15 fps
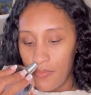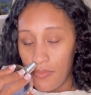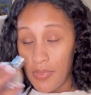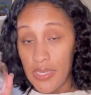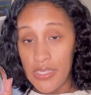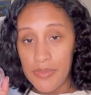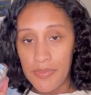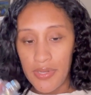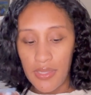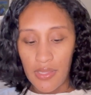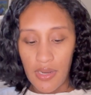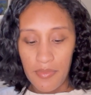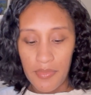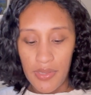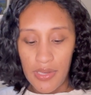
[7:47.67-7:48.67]
But he spent a
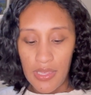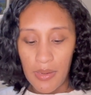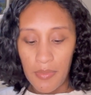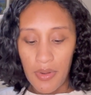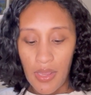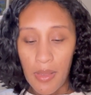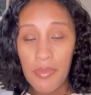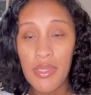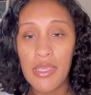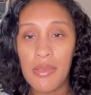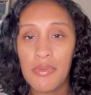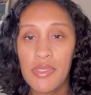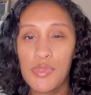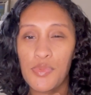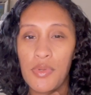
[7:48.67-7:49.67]
lot of money. I'm gonna keep
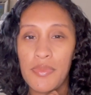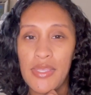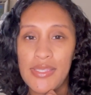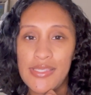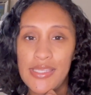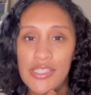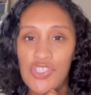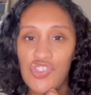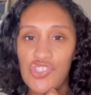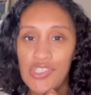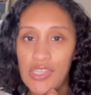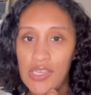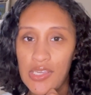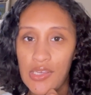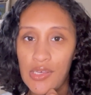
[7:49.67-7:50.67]
this one because it's
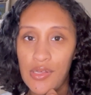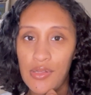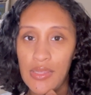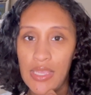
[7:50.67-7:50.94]
Chanel,